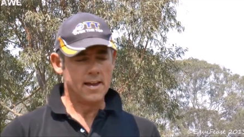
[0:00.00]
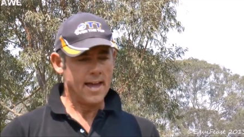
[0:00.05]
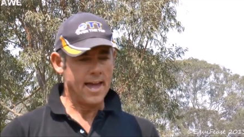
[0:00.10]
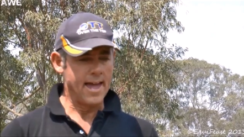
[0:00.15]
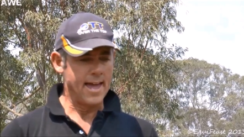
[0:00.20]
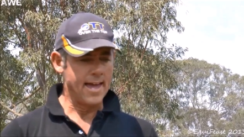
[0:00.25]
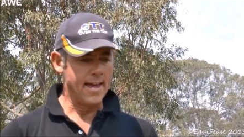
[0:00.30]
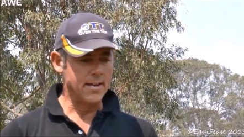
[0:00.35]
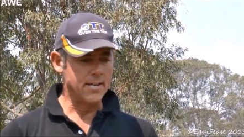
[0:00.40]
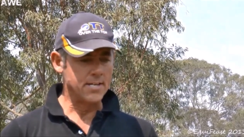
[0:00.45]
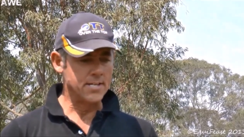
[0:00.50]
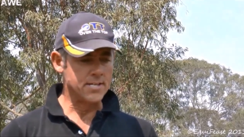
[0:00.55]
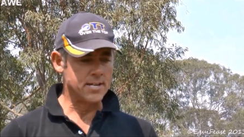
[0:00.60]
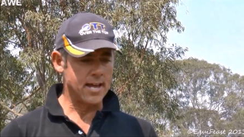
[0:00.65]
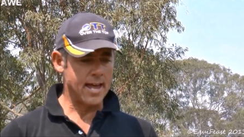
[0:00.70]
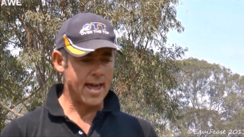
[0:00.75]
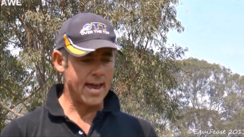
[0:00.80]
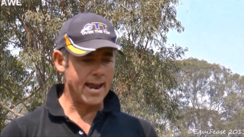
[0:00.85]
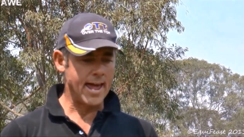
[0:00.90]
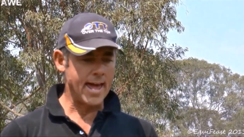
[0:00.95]
And
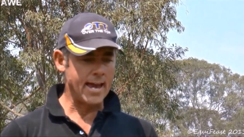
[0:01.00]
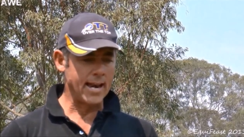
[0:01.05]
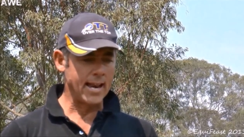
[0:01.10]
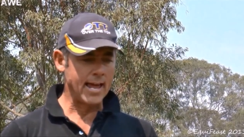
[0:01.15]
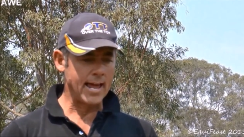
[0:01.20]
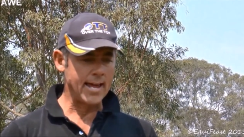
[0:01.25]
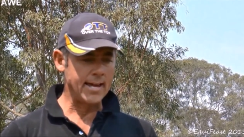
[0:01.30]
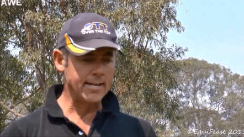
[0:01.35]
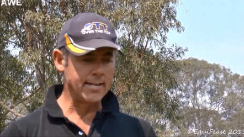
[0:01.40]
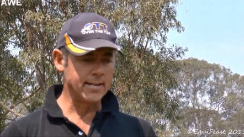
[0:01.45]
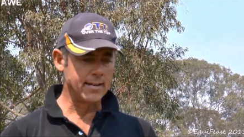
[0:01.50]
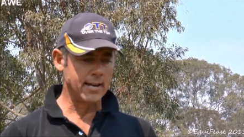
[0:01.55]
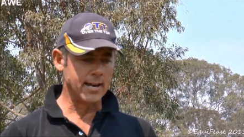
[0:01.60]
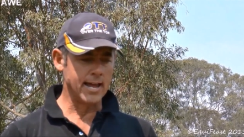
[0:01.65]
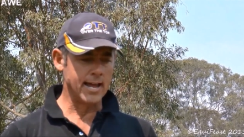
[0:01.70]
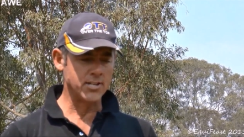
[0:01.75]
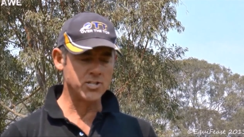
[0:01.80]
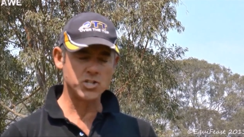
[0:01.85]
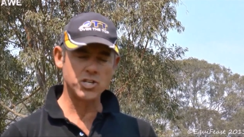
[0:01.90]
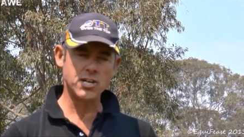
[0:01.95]
at Adelaide
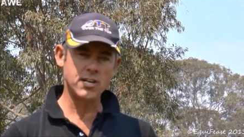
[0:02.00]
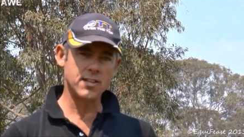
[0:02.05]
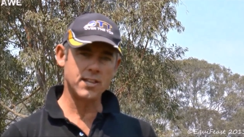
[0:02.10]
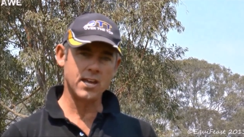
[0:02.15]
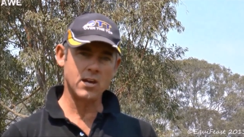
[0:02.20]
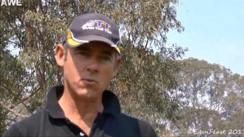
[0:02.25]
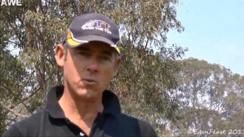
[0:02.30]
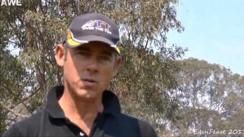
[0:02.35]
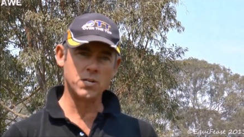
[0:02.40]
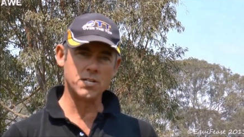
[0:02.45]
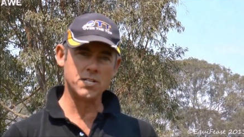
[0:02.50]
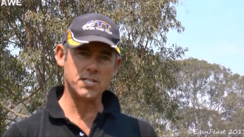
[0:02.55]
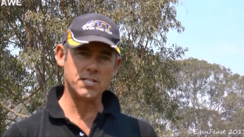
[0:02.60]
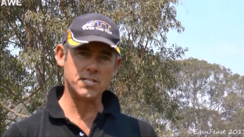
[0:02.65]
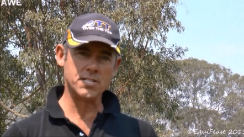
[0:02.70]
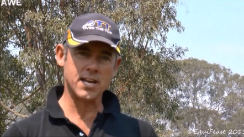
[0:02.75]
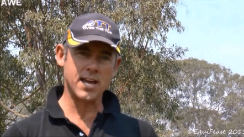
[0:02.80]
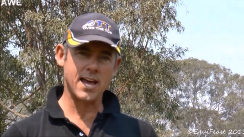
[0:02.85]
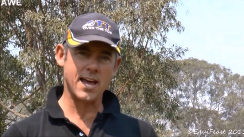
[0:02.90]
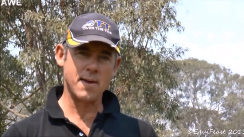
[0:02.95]
last year, there
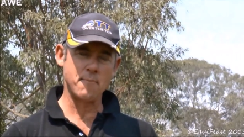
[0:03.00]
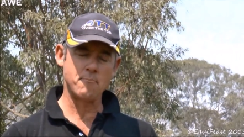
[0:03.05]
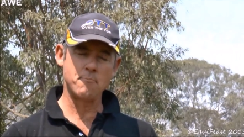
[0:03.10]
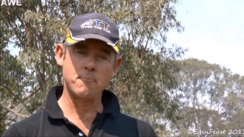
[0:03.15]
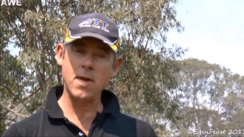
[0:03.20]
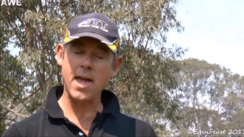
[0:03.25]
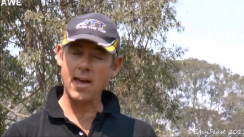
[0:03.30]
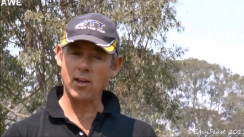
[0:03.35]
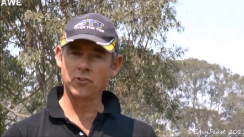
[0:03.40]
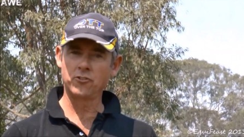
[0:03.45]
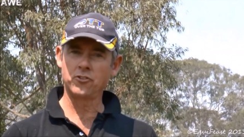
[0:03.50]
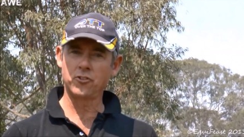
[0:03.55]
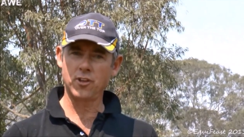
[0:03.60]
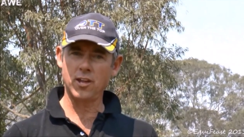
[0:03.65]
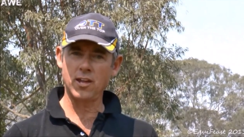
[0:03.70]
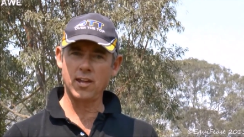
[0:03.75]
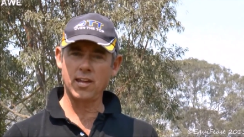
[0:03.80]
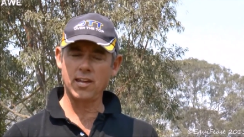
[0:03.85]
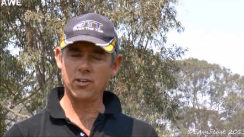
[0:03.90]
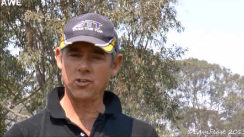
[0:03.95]
was a bounce
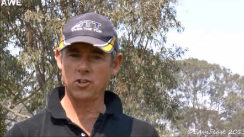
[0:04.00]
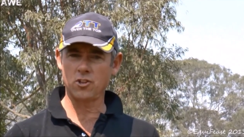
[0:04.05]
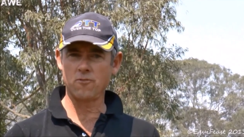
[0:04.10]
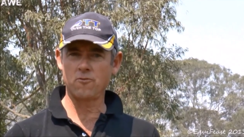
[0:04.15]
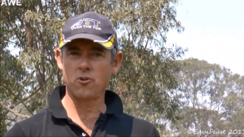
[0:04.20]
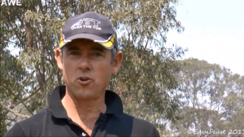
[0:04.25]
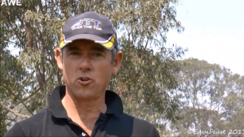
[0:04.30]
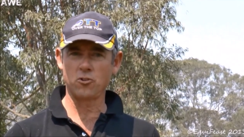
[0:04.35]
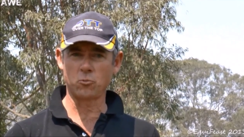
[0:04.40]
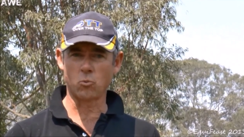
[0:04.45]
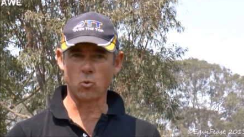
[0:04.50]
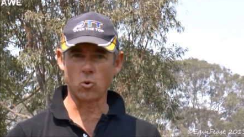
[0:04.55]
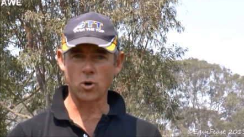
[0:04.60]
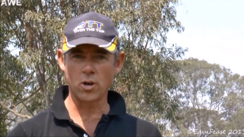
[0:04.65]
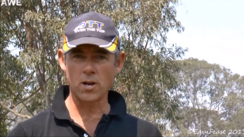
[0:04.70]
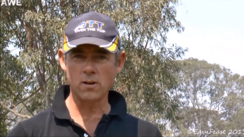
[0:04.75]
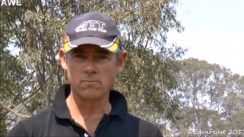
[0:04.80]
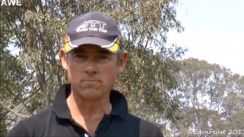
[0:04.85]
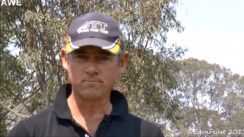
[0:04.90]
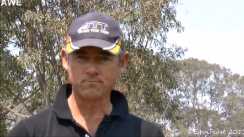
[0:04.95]
into the first
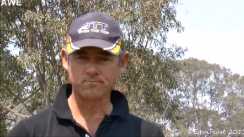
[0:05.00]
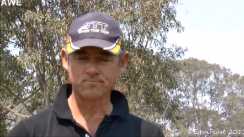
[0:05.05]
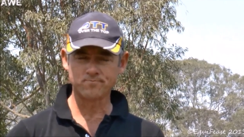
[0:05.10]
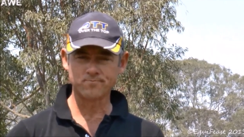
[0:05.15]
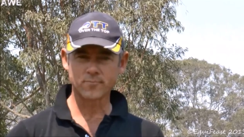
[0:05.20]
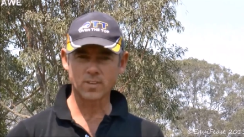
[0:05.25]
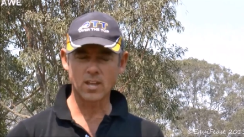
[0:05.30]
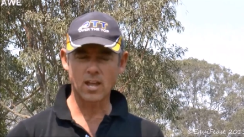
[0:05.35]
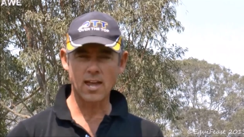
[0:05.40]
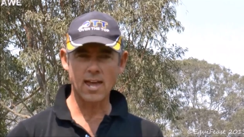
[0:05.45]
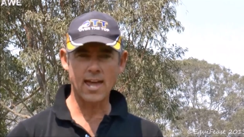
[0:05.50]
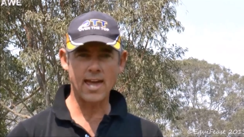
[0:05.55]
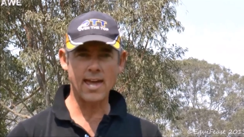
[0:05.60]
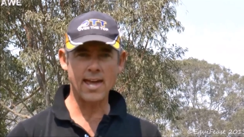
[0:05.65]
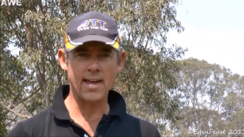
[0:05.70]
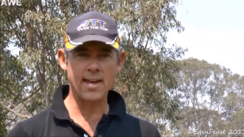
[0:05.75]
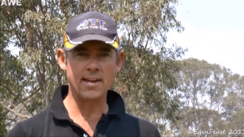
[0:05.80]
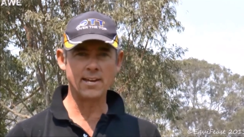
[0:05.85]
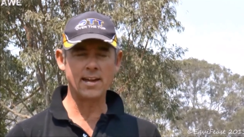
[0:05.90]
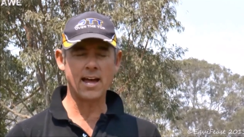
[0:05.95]
water.
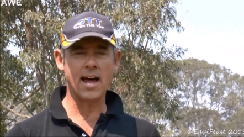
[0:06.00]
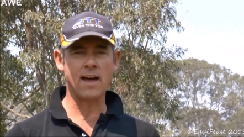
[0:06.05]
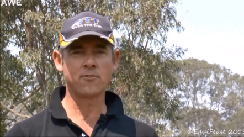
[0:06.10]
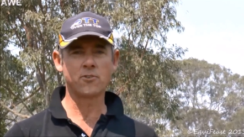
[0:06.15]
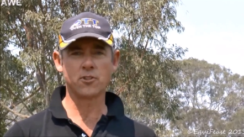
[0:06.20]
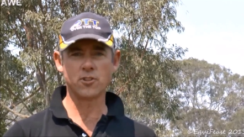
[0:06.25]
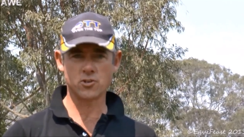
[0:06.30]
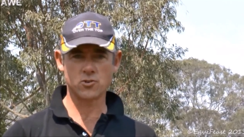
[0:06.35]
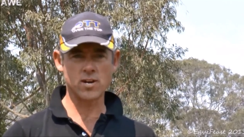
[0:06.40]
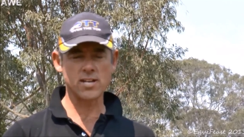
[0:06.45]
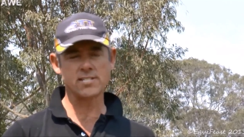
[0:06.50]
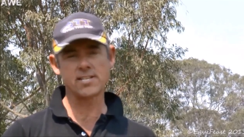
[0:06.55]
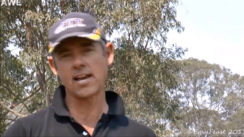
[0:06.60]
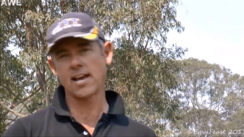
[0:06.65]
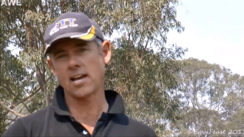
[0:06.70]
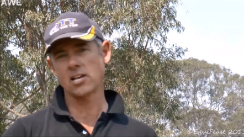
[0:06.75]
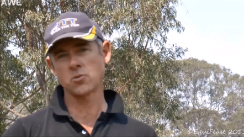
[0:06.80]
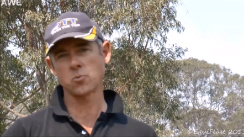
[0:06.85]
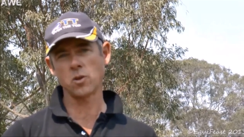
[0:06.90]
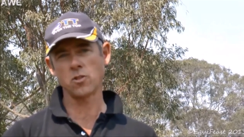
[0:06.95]
And after the
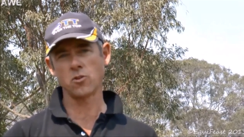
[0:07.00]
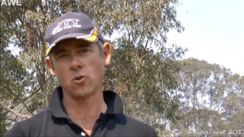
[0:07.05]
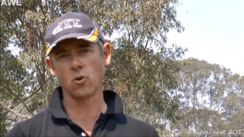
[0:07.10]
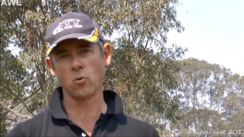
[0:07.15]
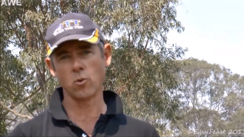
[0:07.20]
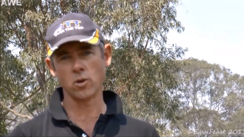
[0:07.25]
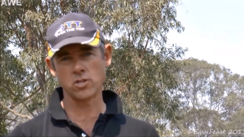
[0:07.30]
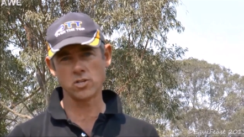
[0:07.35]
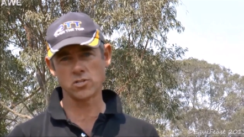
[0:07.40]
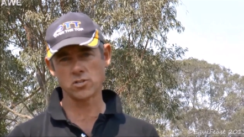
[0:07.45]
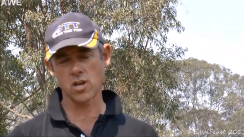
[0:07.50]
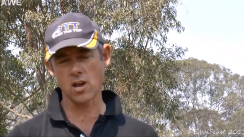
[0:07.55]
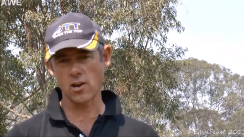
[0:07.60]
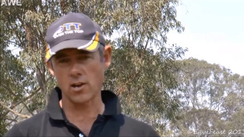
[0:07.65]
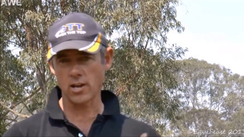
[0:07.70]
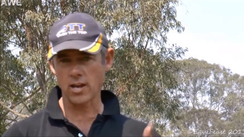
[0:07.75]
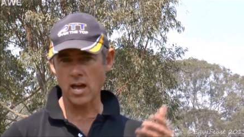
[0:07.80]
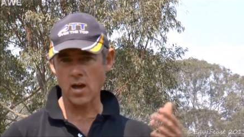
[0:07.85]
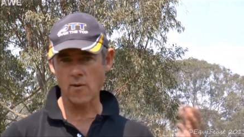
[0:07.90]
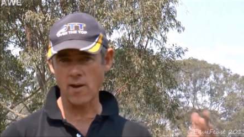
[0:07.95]
dressage, we thought we're just
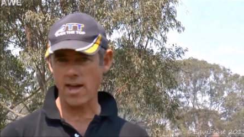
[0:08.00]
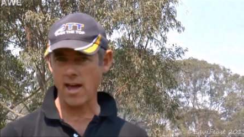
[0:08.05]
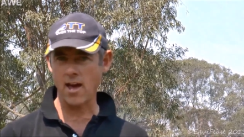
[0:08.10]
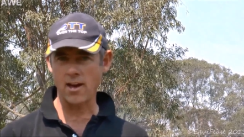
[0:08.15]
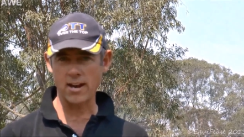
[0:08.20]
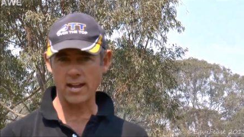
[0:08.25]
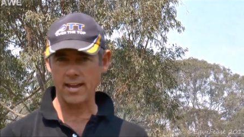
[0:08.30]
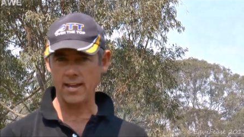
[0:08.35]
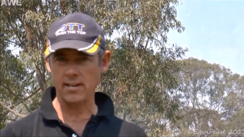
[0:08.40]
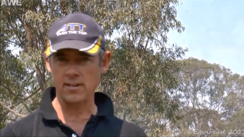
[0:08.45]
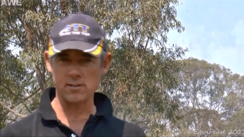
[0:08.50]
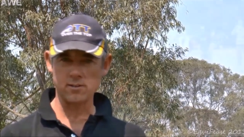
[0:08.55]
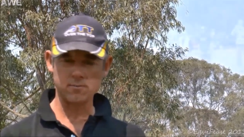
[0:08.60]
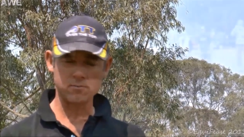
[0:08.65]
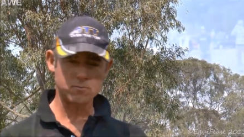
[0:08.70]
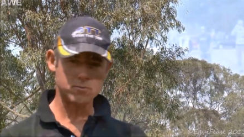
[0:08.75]
going to go out and